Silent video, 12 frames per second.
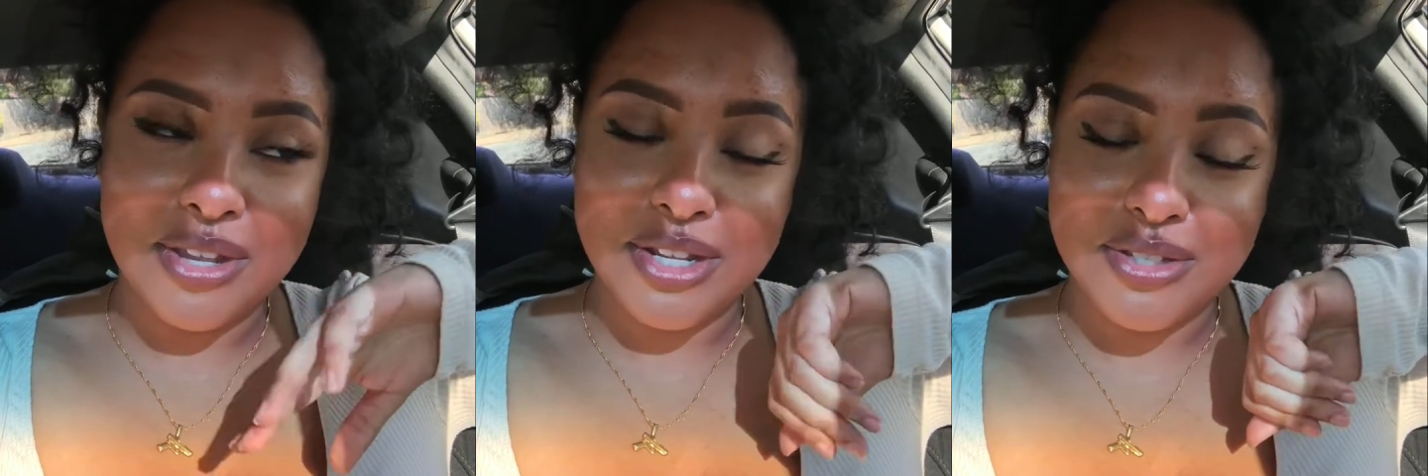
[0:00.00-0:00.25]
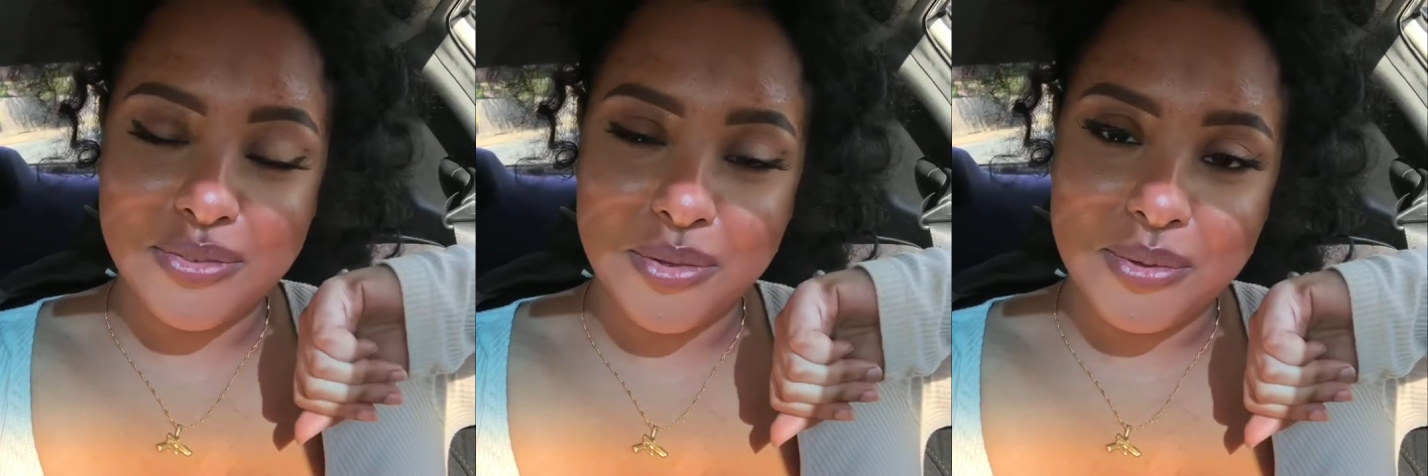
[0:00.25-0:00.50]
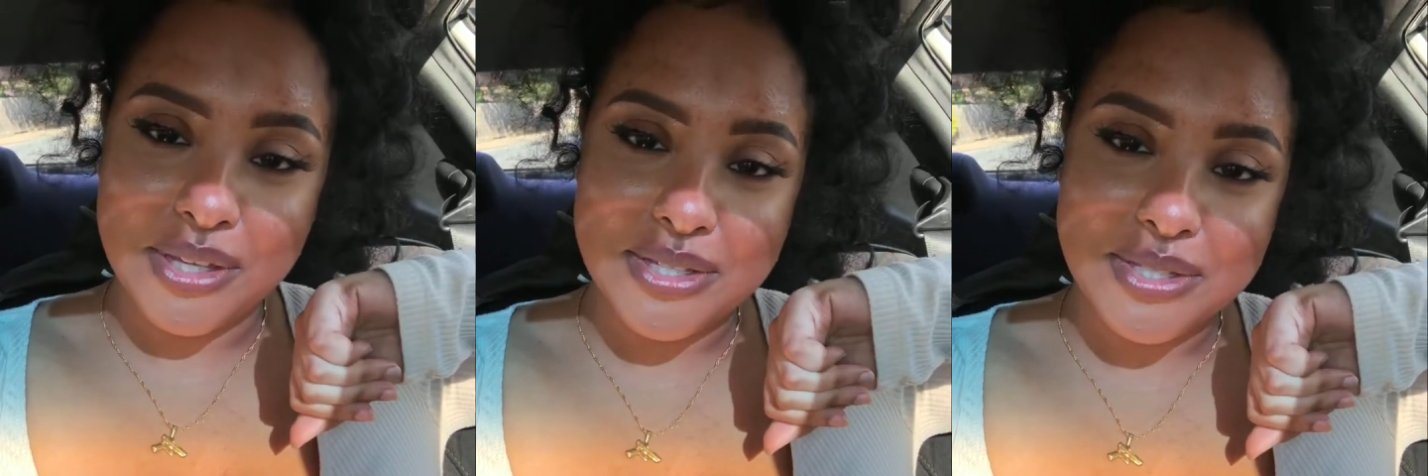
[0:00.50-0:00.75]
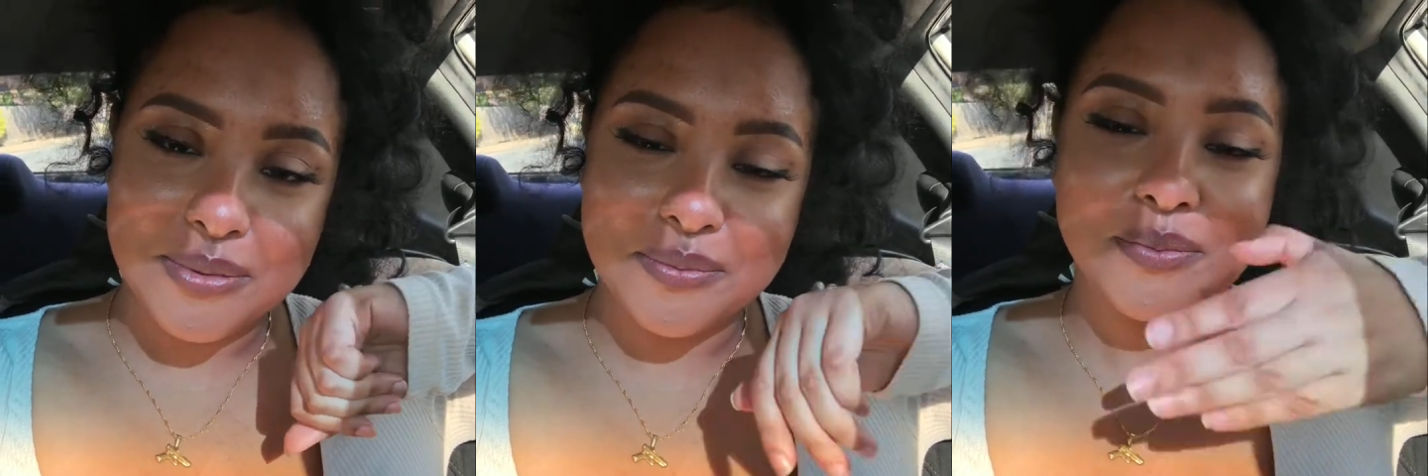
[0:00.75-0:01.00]
next few
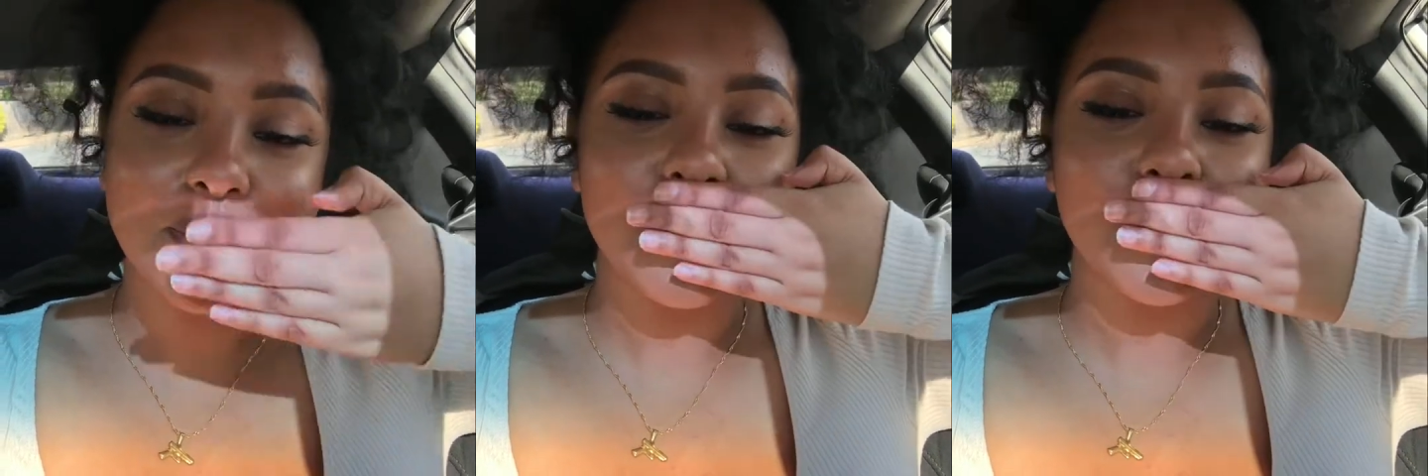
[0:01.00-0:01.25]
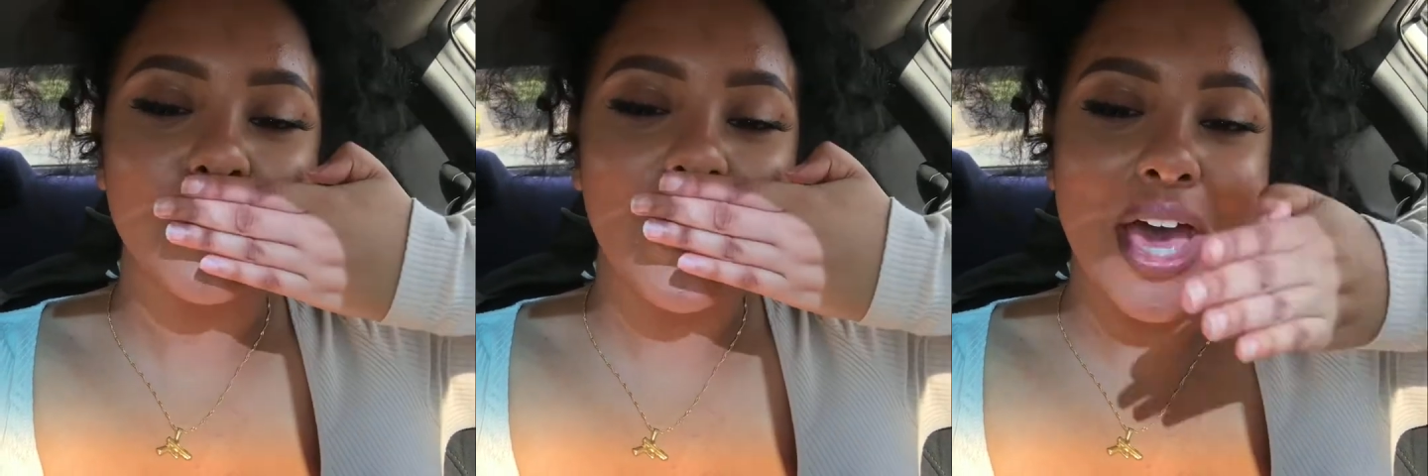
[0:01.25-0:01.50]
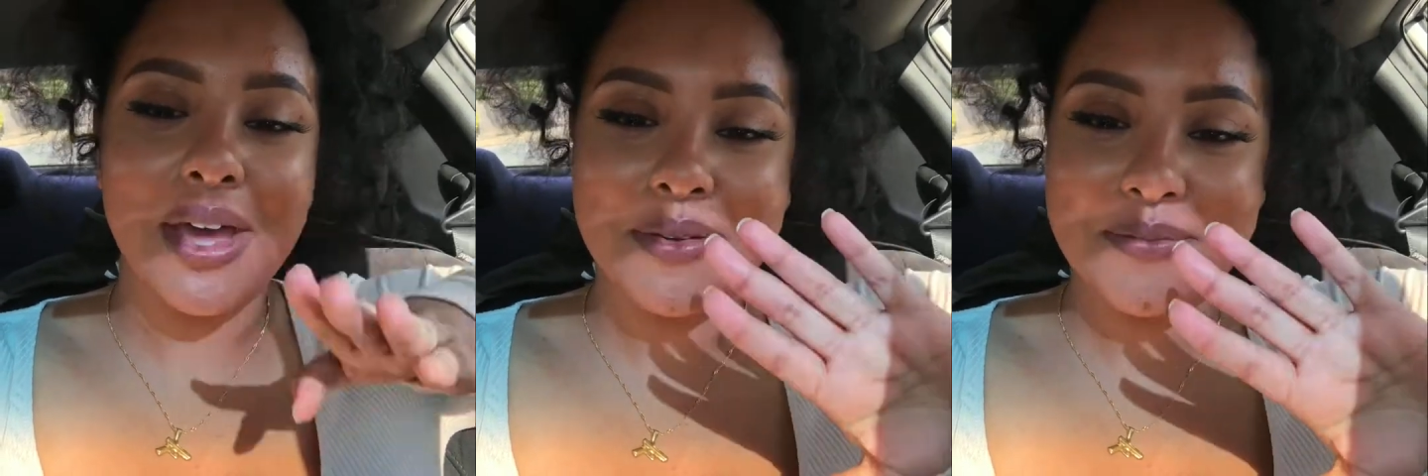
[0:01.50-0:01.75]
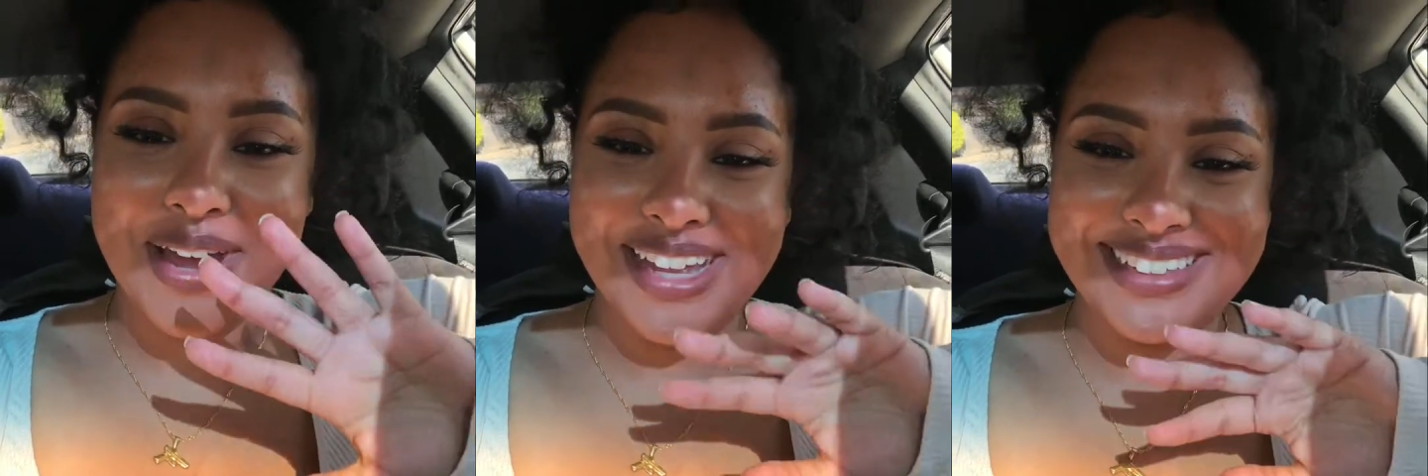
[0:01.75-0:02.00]
weeks. Mwah!
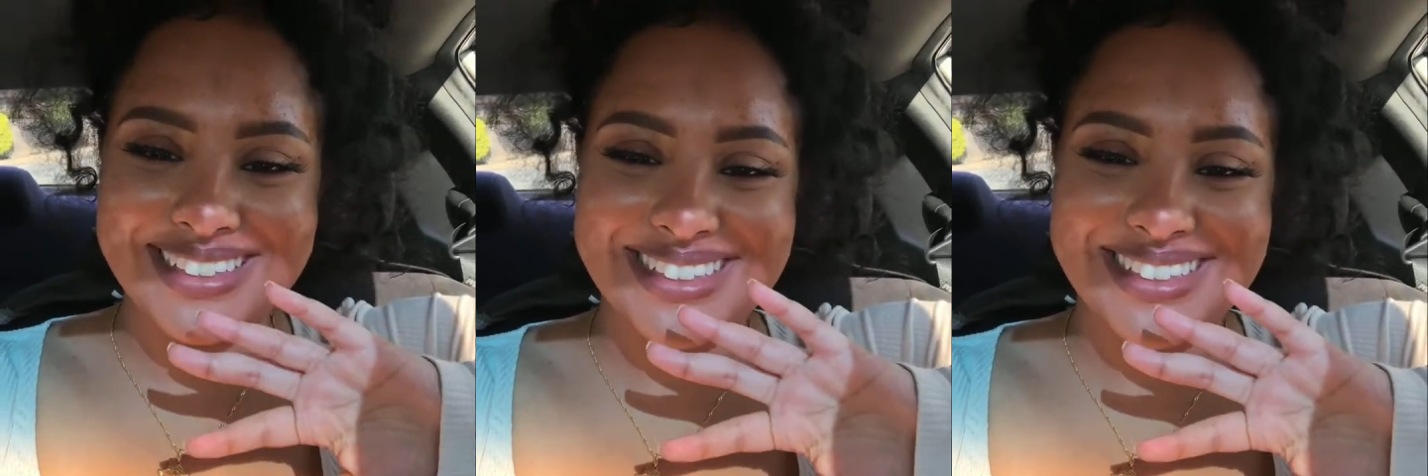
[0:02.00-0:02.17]
Bye.